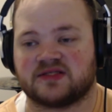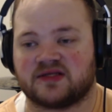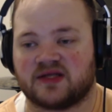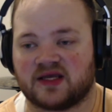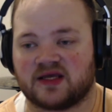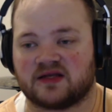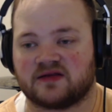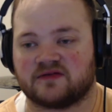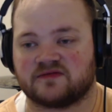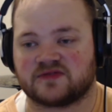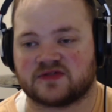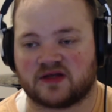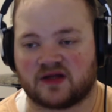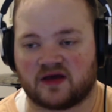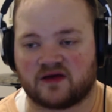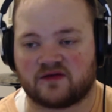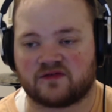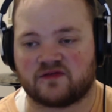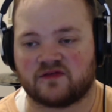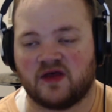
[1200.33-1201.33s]
the negatives
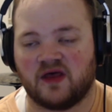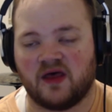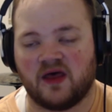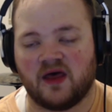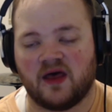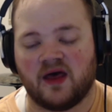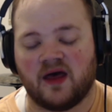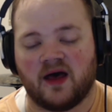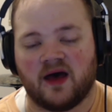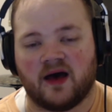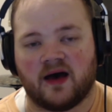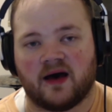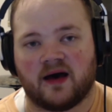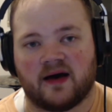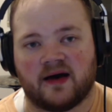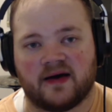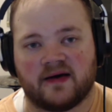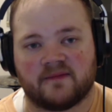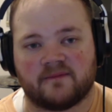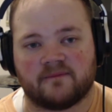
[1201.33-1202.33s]
enough.
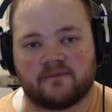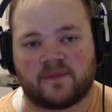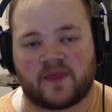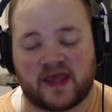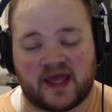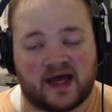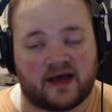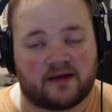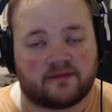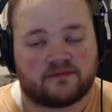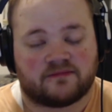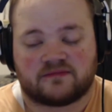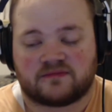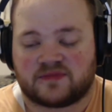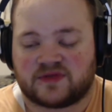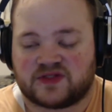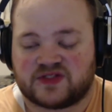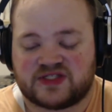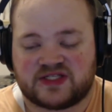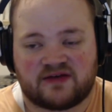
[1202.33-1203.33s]
But yeah,
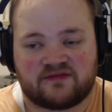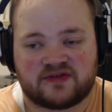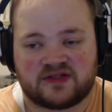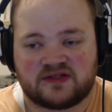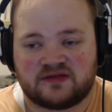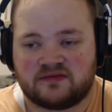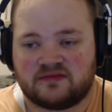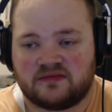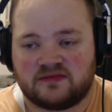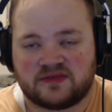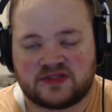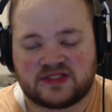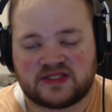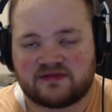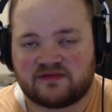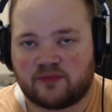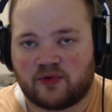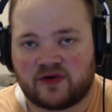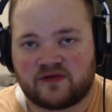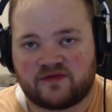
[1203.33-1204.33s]

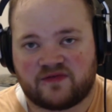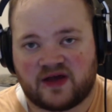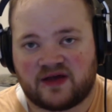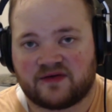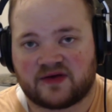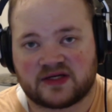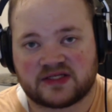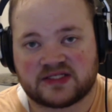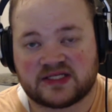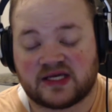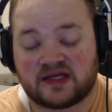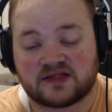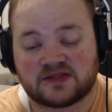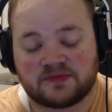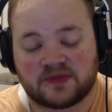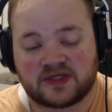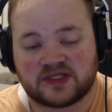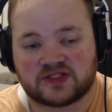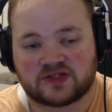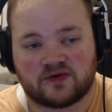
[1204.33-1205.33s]
7.5 out of 10 is
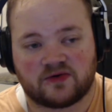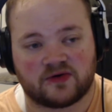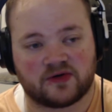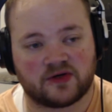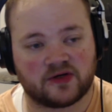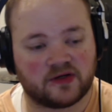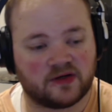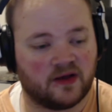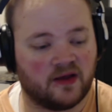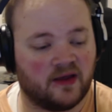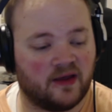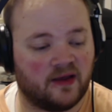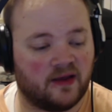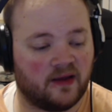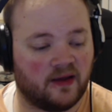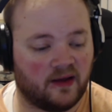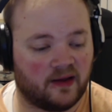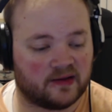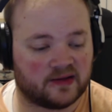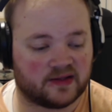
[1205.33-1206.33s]
my score,
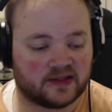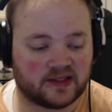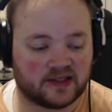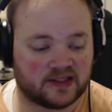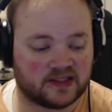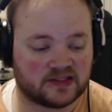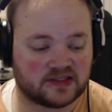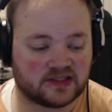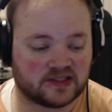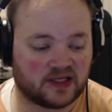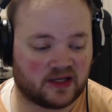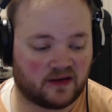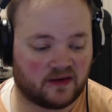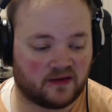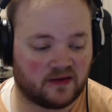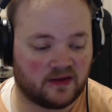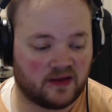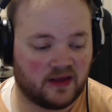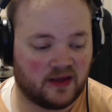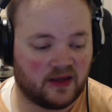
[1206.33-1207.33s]
and
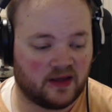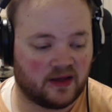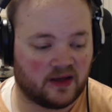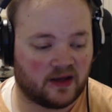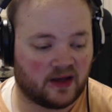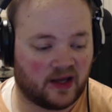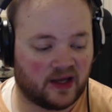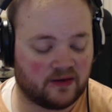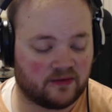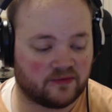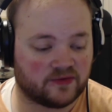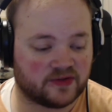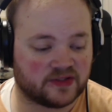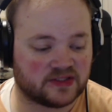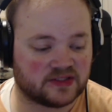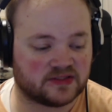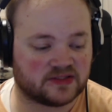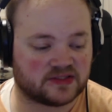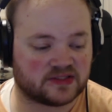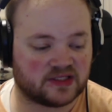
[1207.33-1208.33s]
it
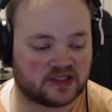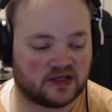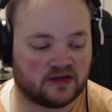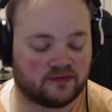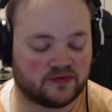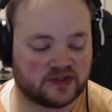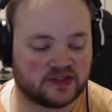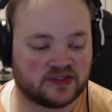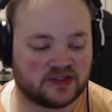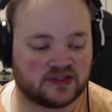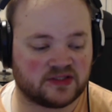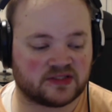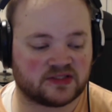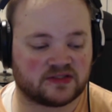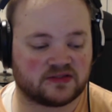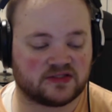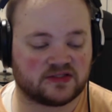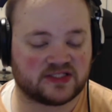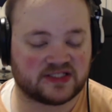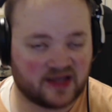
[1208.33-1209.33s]

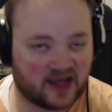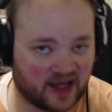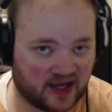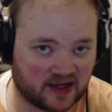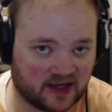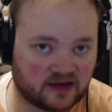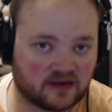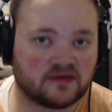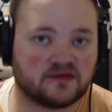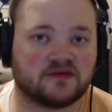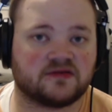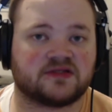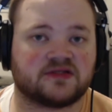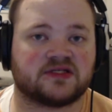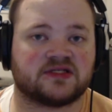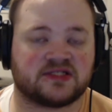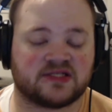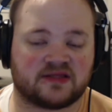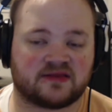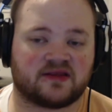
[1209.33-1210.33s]
was sad to
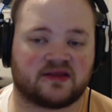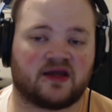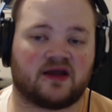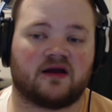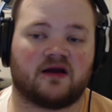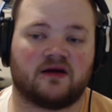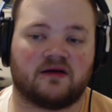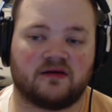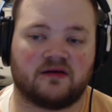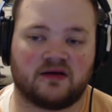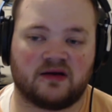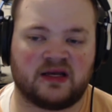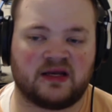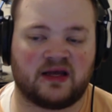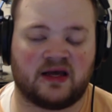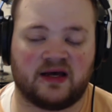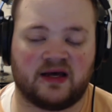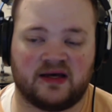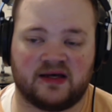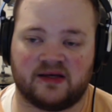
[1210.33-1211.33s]
sit there
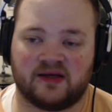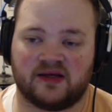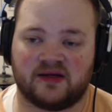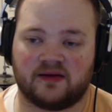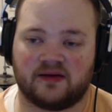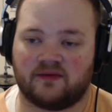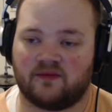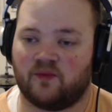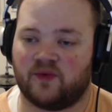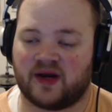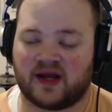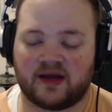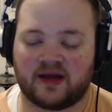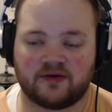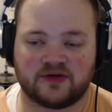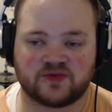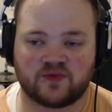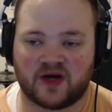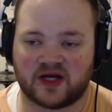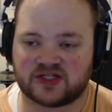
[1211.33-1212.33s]
when I
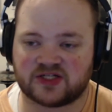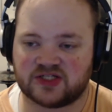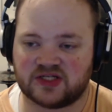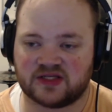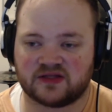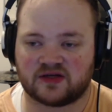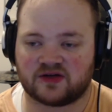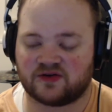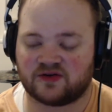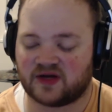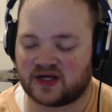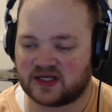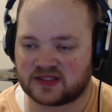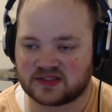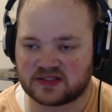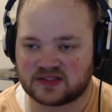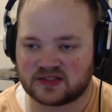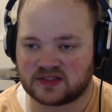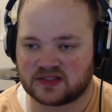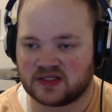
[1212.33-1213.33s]
was watching the
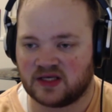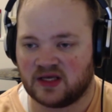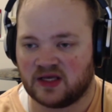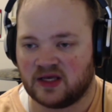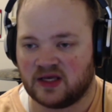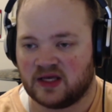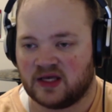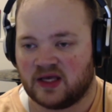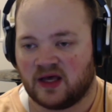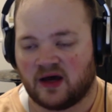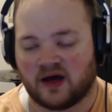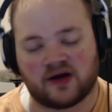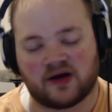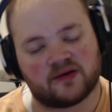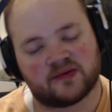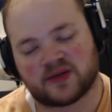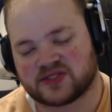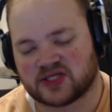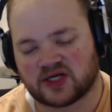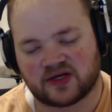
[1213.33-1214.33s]
credits. Or
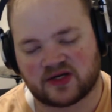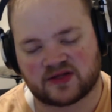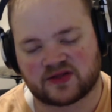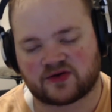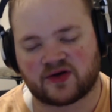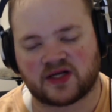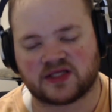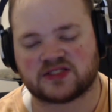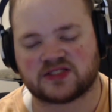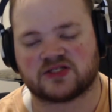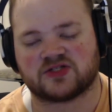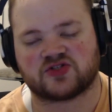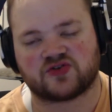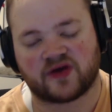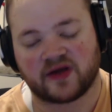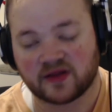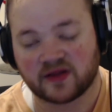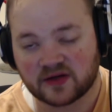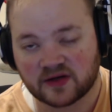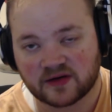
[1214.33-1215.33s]
no, sorry, not the credits, the
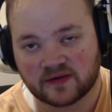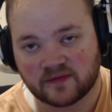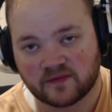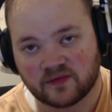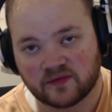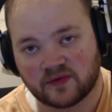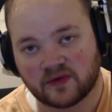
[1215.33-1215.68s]
trailer